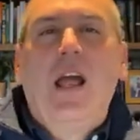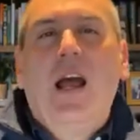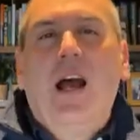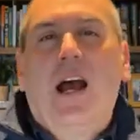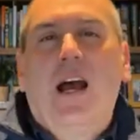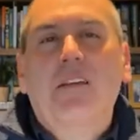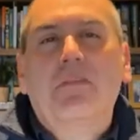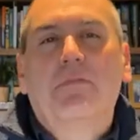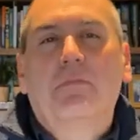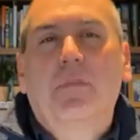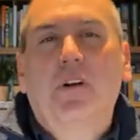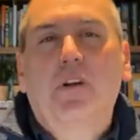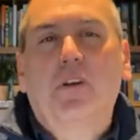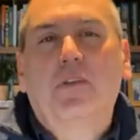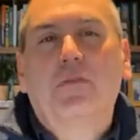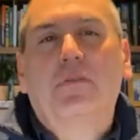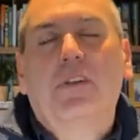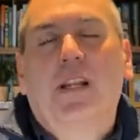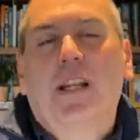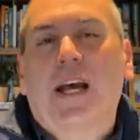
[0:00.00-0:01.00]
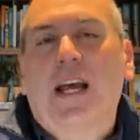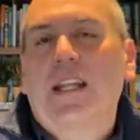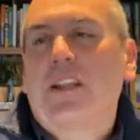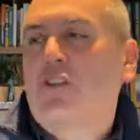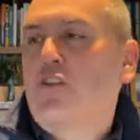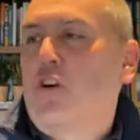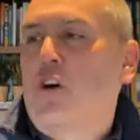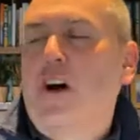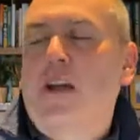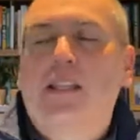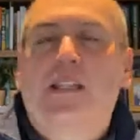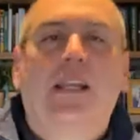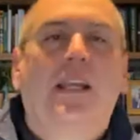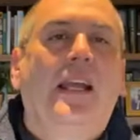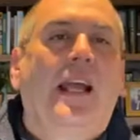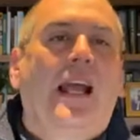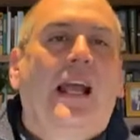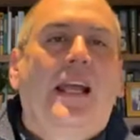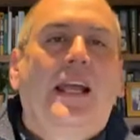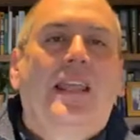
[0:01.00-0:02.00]
I've moved and I thought
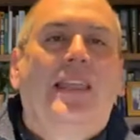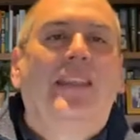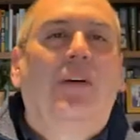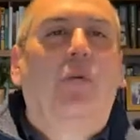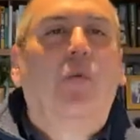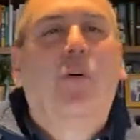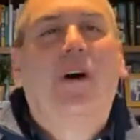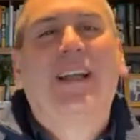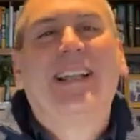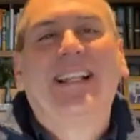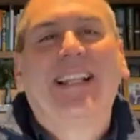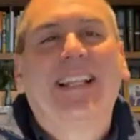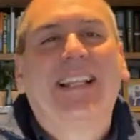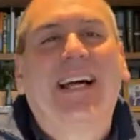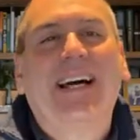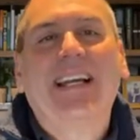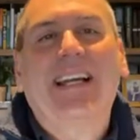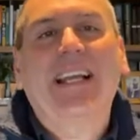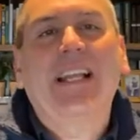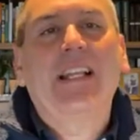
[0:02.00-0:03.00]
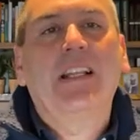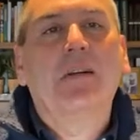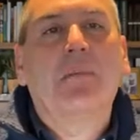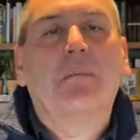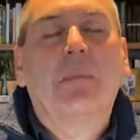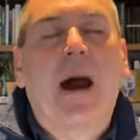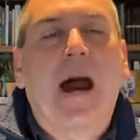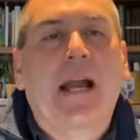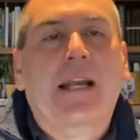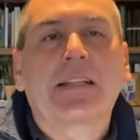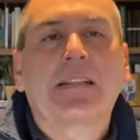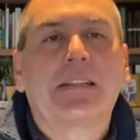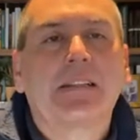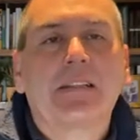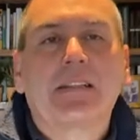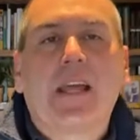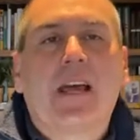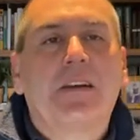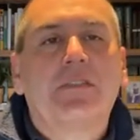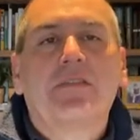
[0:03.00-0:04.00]
the one lugging the
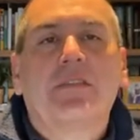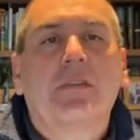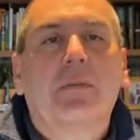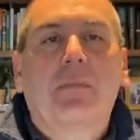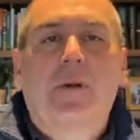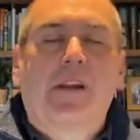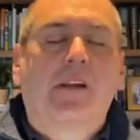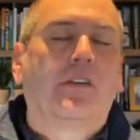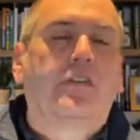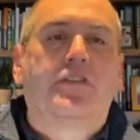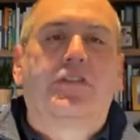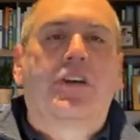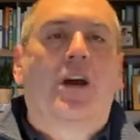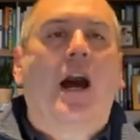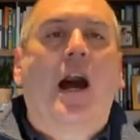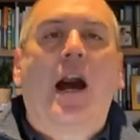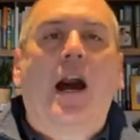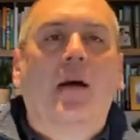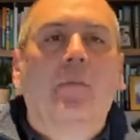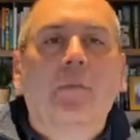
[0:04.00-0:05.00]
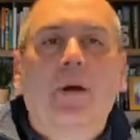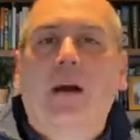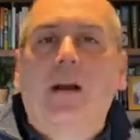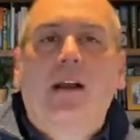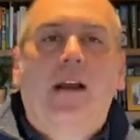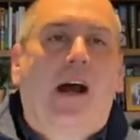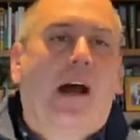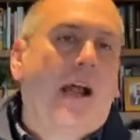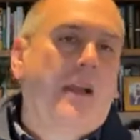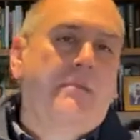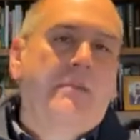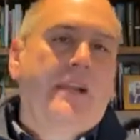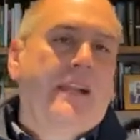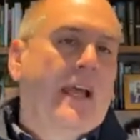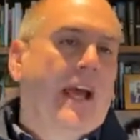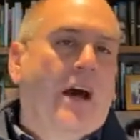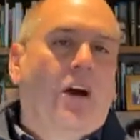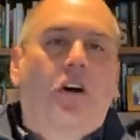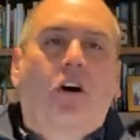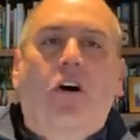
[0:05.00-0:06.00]
boxes has the bigger job. I mean,
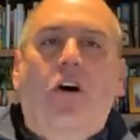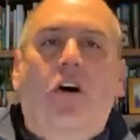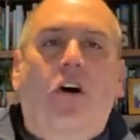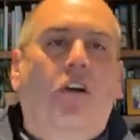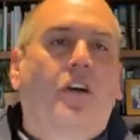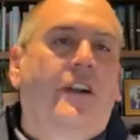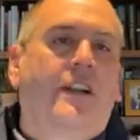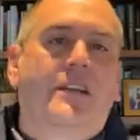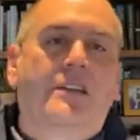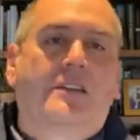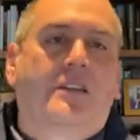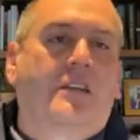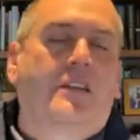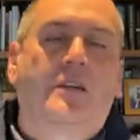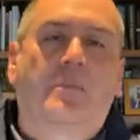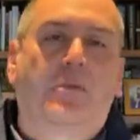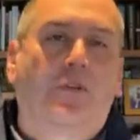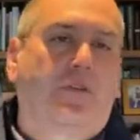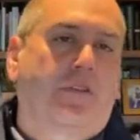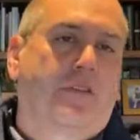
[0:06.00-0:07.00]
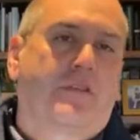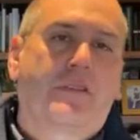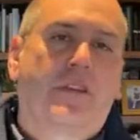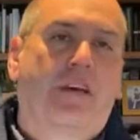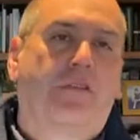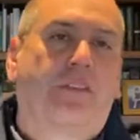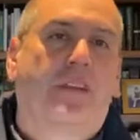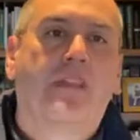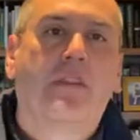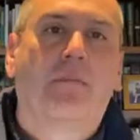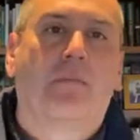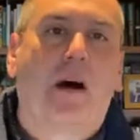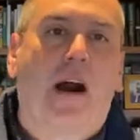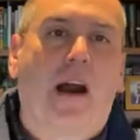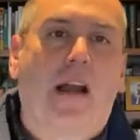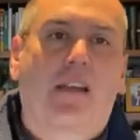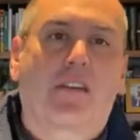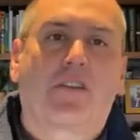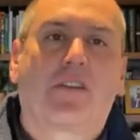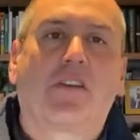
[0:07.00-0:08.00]
how hard is it to put the stuff in the
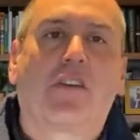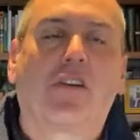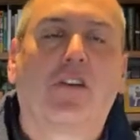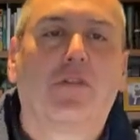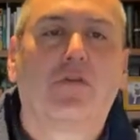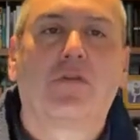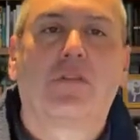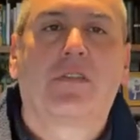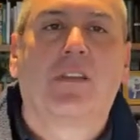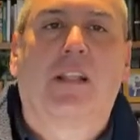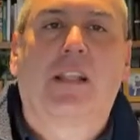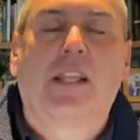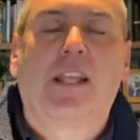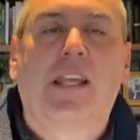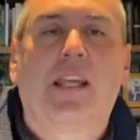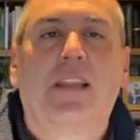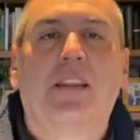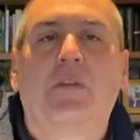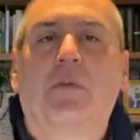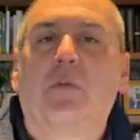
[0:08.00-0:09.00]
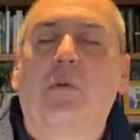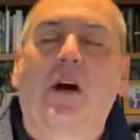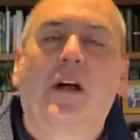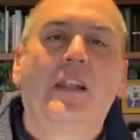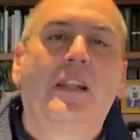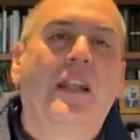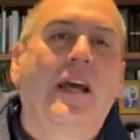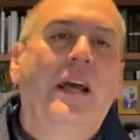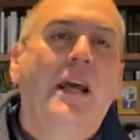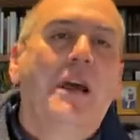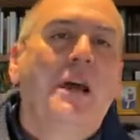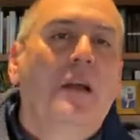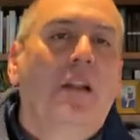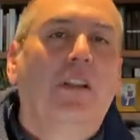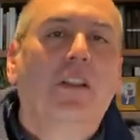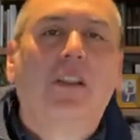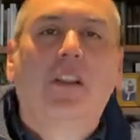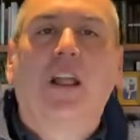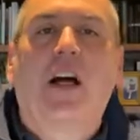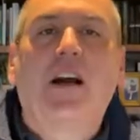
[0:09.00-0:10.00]
box and close the lid? The one
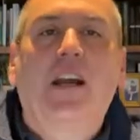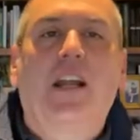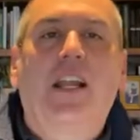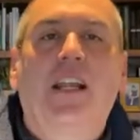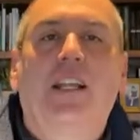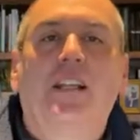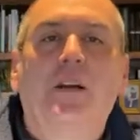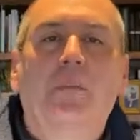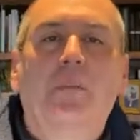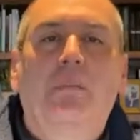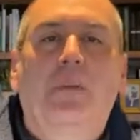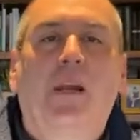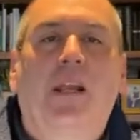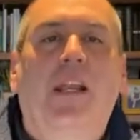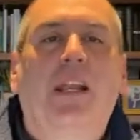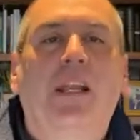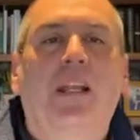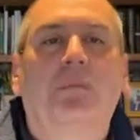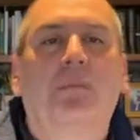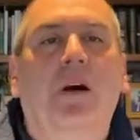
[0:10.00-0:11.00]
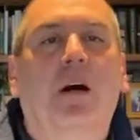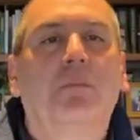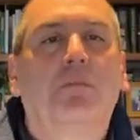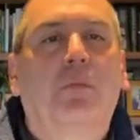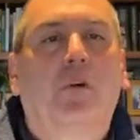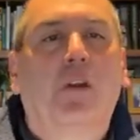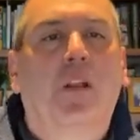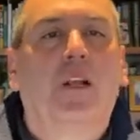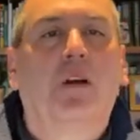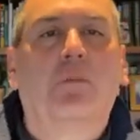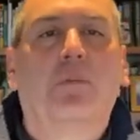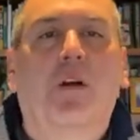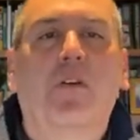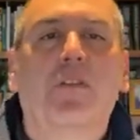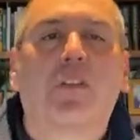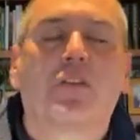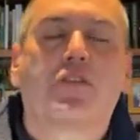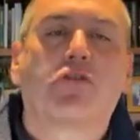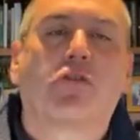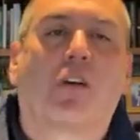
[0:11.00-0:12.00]
lugging them, picking them up, putting them
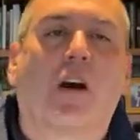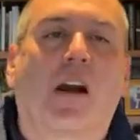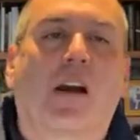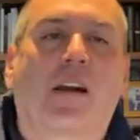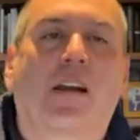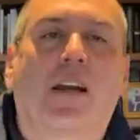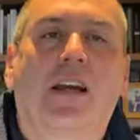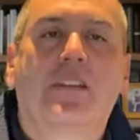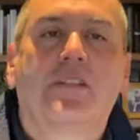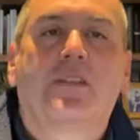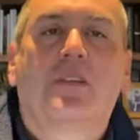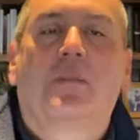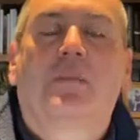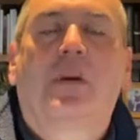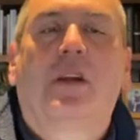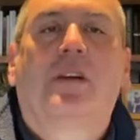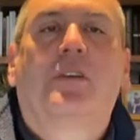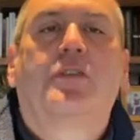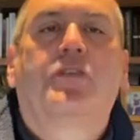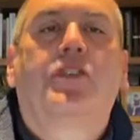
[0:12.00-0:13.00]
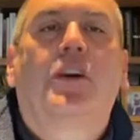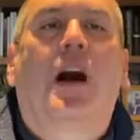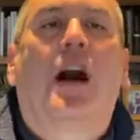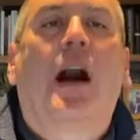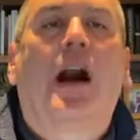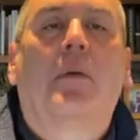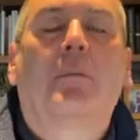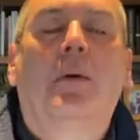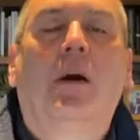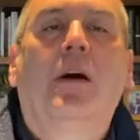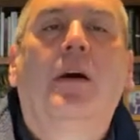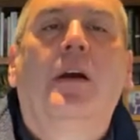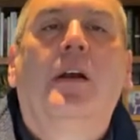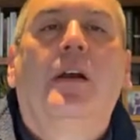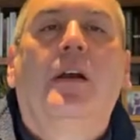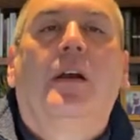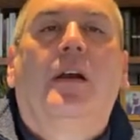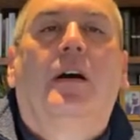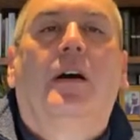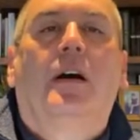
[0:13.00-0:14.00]
on the truck has the bigger job.
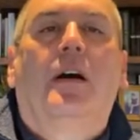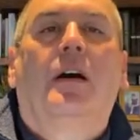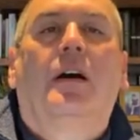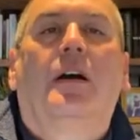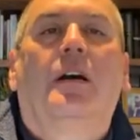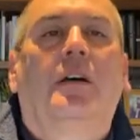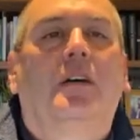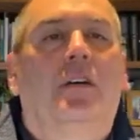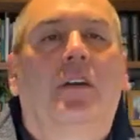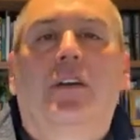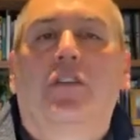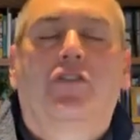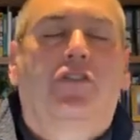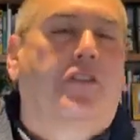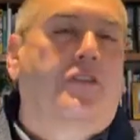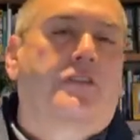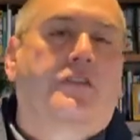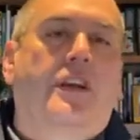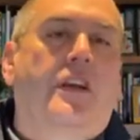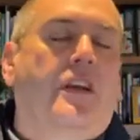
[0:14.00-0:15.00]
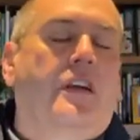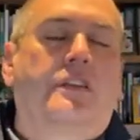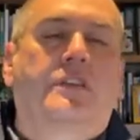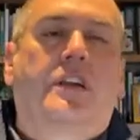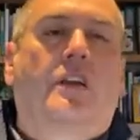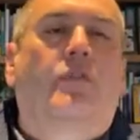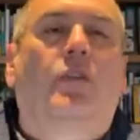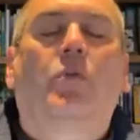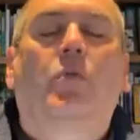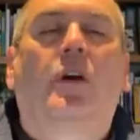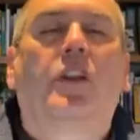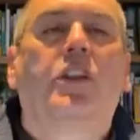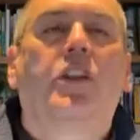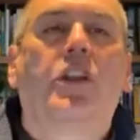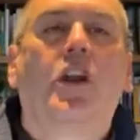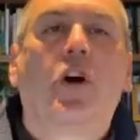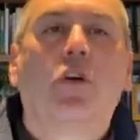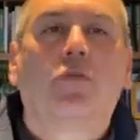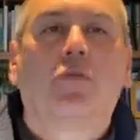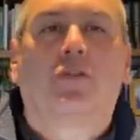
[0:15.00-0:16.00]
It just is. Everyone
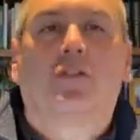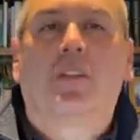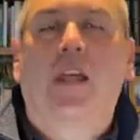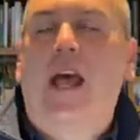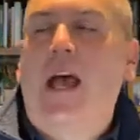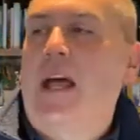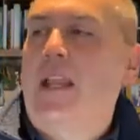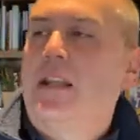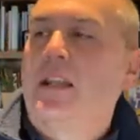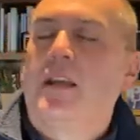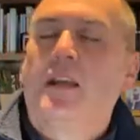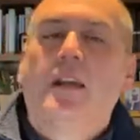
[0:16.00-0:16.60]
knows that.